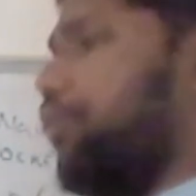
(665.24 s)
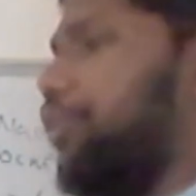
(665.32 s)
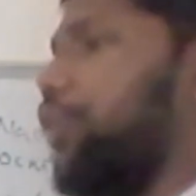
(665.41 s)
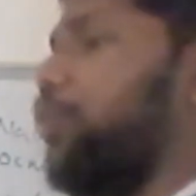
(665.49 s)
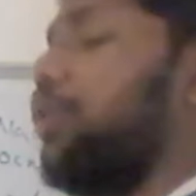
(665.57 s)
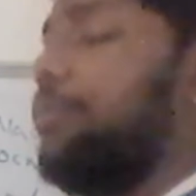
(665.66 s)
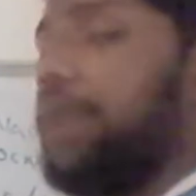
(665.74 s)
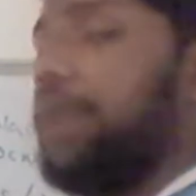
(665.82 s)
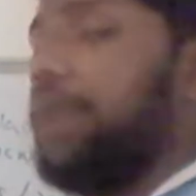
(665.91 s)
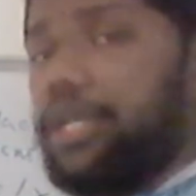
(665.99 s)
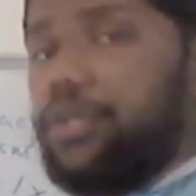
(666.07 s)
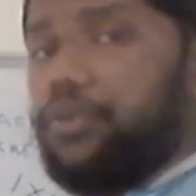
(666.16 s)
when you are
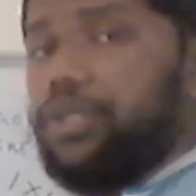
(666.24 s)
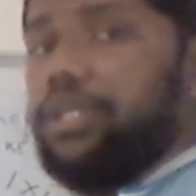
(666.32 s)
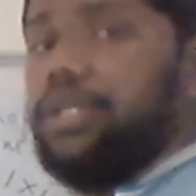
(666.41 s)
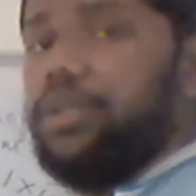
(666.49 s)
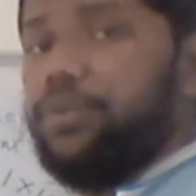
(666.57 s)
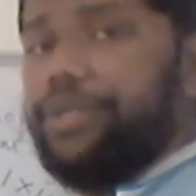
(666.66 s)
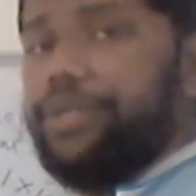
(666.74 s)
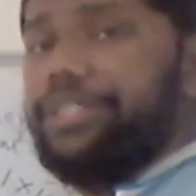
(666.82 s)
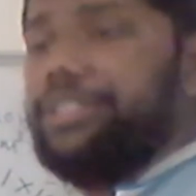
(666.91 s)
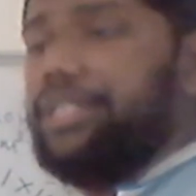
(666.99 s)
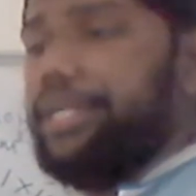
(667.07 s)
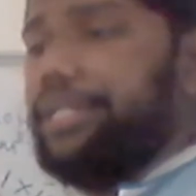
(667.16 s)
plugging into the
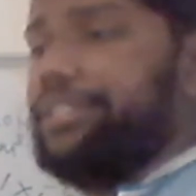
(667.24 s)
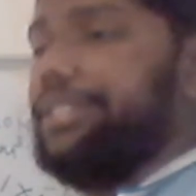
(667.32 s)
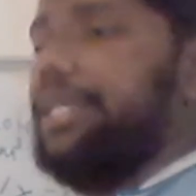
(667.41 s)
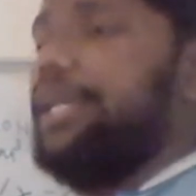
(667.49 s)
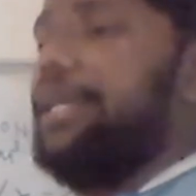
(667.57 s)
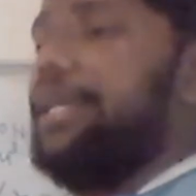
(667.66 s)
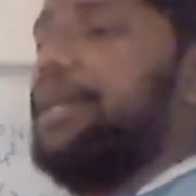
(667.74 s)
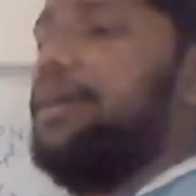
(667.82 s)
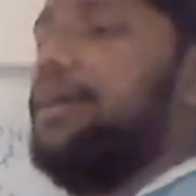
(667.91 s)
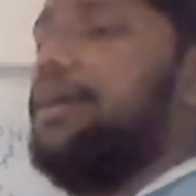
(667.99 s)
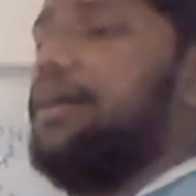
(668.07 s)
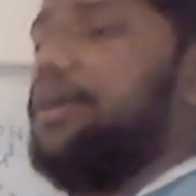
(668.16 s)
equation, HA
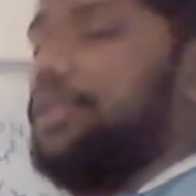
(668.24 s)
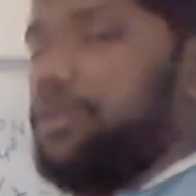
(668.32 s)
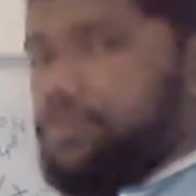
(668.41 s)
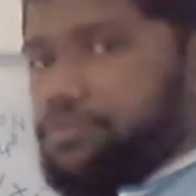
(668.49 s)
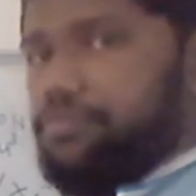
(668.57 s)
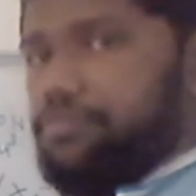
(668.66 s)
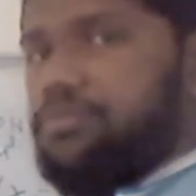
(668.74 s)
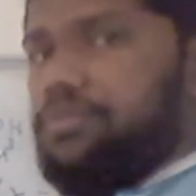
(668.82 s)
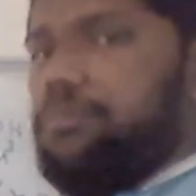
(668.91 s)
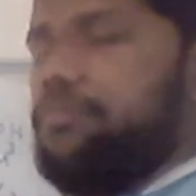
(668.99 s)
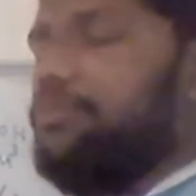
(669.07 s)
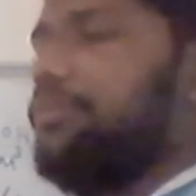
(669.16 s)
in the
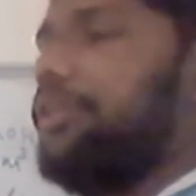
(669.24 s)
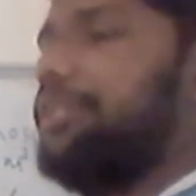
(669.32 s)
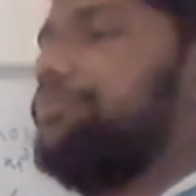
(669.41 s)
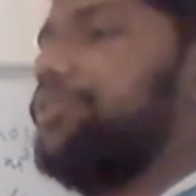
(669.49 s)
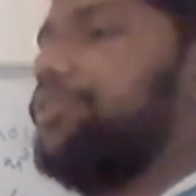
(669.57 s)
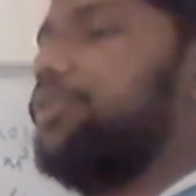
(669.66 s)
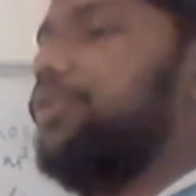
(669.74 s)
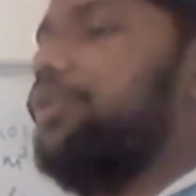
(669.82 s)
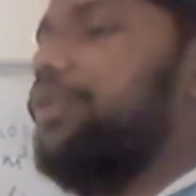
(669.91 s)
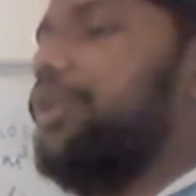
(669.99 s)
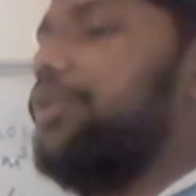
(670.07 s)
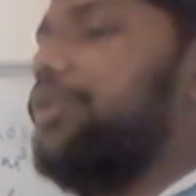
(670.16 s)
bottom, so
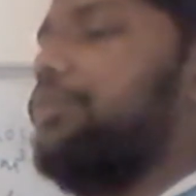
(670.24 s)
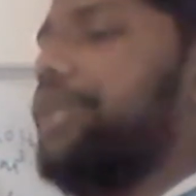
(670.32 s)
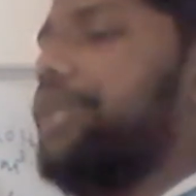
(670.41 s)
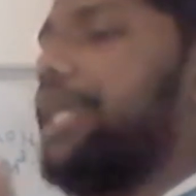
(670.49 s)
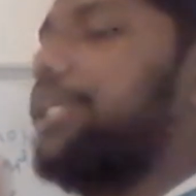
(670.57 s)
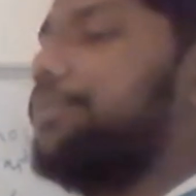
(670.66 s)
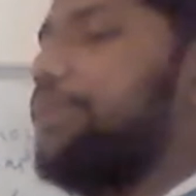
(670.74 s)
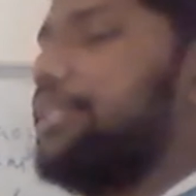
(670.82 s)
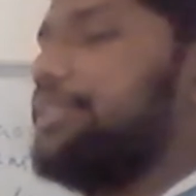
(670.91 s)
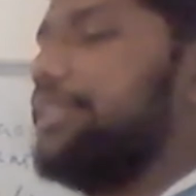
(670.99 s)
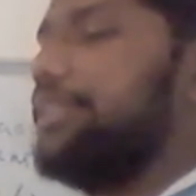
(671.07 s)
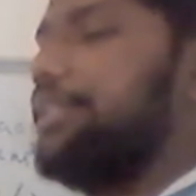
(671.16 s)
you need to put H
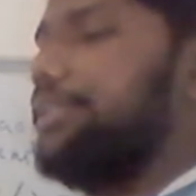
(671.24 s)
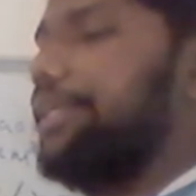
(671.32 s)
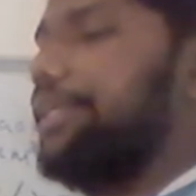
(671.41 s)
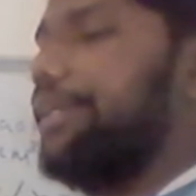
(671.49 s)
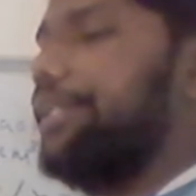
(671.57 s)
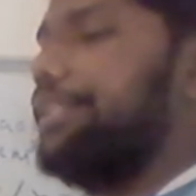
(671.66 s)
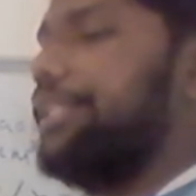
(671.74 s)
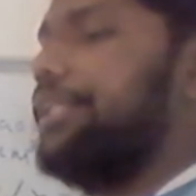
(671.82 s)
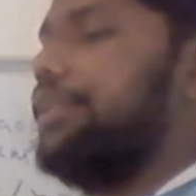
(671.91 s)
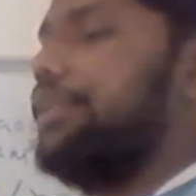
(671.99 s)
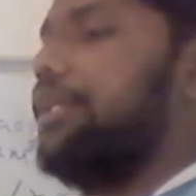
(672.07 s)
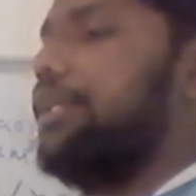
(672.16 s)
plus
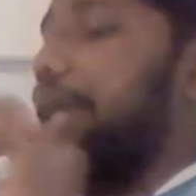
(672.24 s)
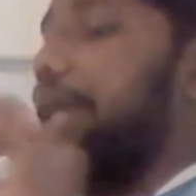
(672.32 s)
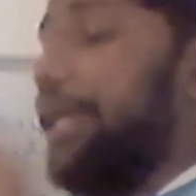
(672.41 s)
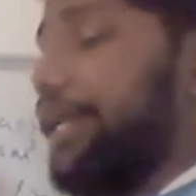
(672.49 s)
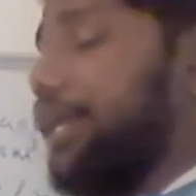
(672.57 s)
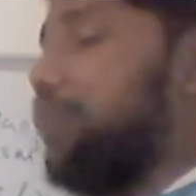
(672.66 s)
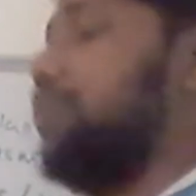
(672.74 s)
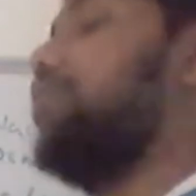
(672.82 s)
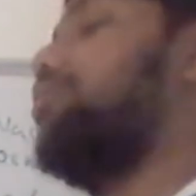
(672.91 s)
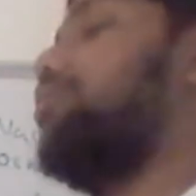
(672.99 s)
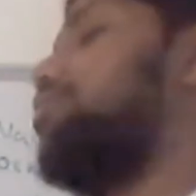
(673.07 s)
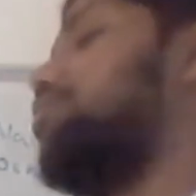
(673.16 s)
concentration
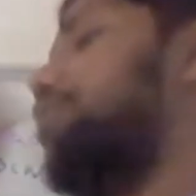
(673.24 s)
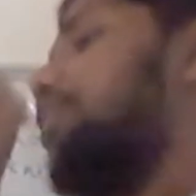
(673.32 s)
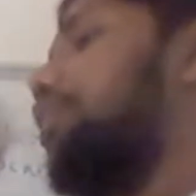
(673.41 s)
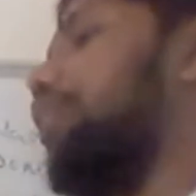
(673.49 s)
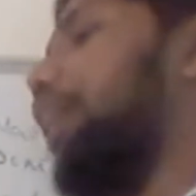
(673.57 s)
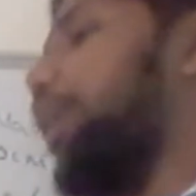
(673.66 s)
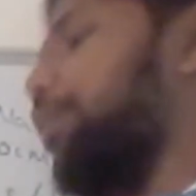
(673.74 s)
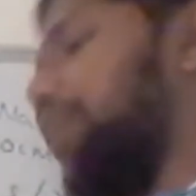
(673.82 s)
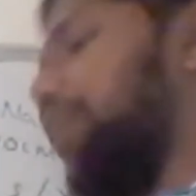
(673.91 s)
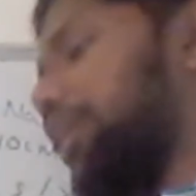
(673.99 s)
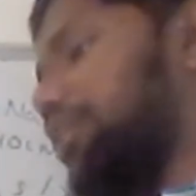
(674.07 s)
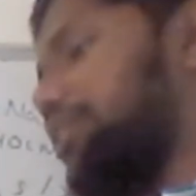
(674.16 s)
equals A
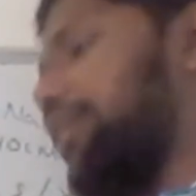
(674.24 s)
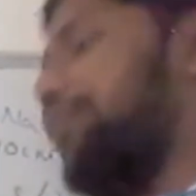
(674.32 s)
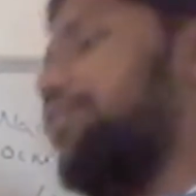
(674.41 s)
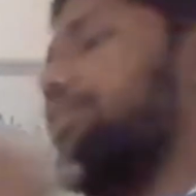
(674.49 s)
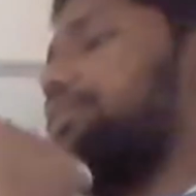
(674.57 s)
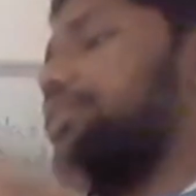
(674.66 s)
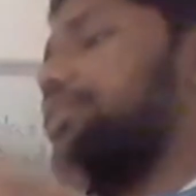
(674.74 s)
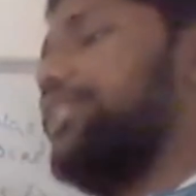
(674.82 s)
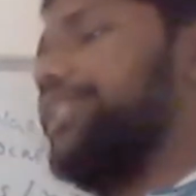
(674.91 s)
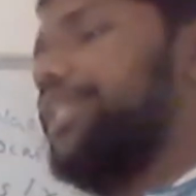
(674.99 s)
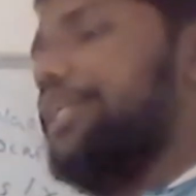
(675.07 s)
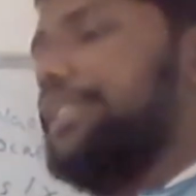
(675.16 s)
minus equals
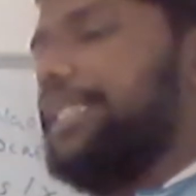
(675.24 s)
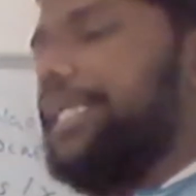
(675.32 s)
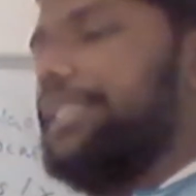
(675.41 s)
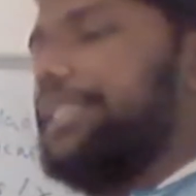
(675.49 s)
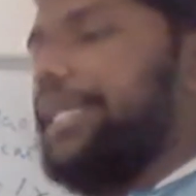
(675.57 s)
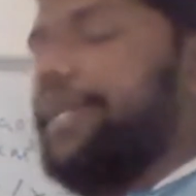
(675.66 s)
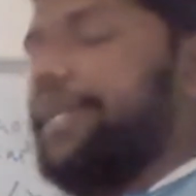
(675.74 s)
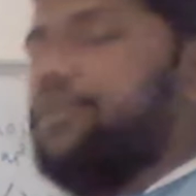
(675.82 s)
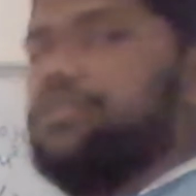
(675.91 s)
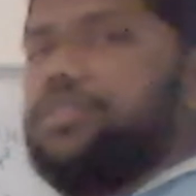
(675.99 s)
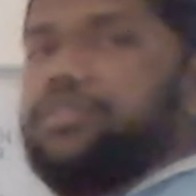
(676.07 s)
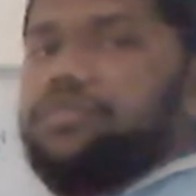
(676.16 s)
concentration, HA
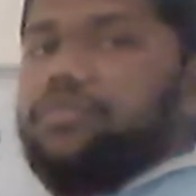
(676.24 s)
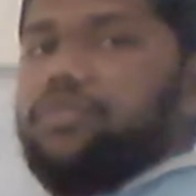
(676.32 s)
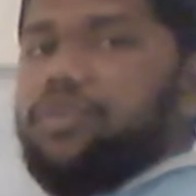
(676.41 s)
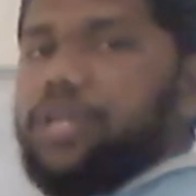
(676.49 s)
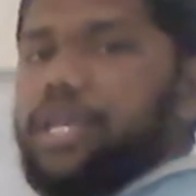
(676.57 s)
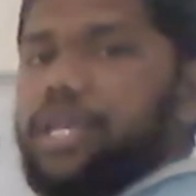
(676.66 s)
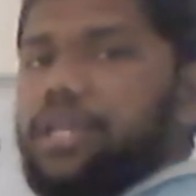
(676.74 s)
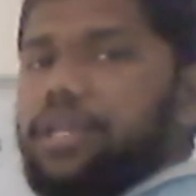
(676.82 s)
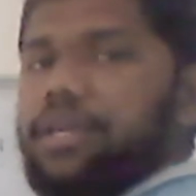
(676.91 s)
equals. Okay.